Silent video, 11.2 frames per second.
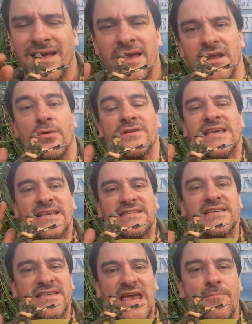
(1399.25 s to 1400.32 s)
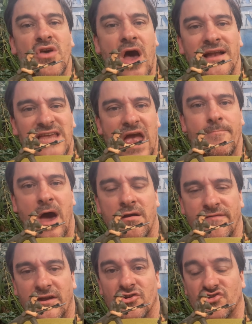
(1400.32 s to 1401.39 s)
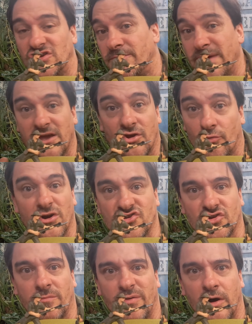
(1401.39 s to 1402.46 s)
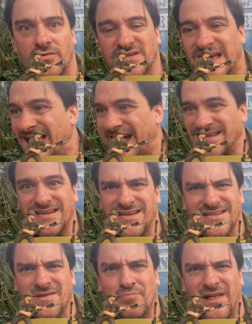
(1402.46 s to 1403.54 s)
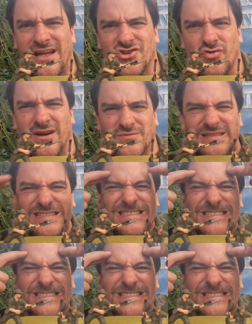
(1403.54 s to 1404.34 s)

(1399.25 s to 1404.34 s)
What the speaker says: You know, it takes the same goddamn amount of energy to make an original pose as it does to plagiarize one.